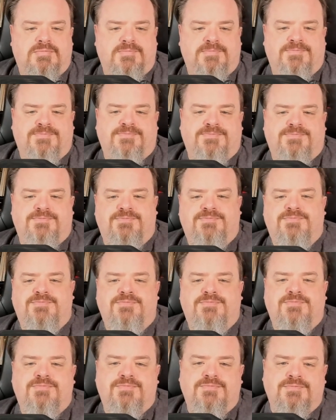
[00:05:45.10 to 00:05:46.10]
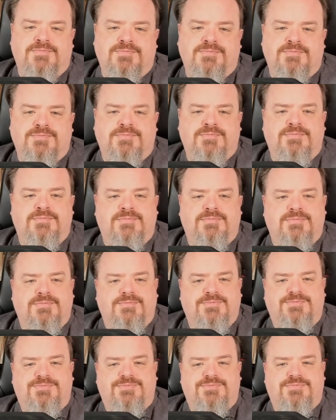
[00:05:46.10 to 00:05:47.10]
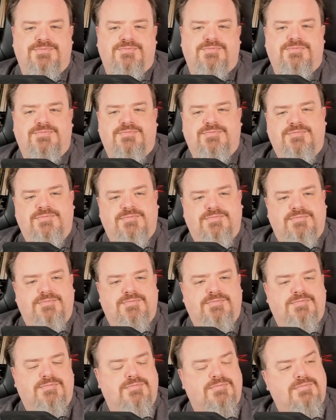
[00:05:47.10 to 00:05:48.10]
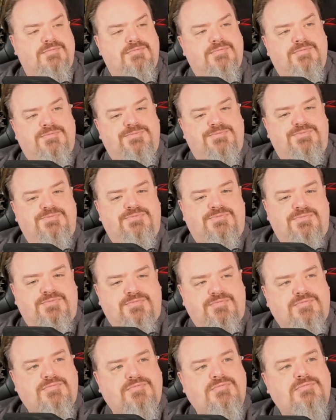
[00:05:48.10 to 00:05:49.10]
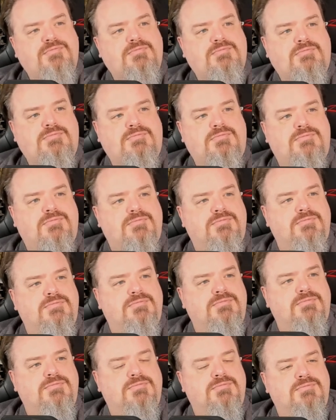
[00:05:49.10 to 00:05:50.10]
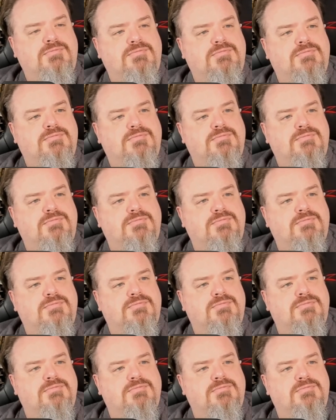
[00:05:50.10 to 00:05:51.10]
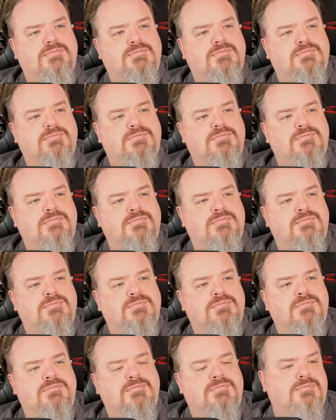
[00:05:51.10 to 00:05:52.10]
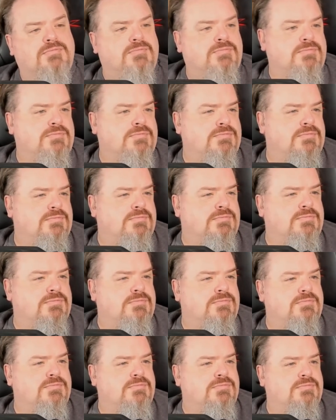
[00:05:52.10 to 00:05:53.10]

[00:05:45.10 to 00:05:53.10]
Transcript: This person isn't speaking.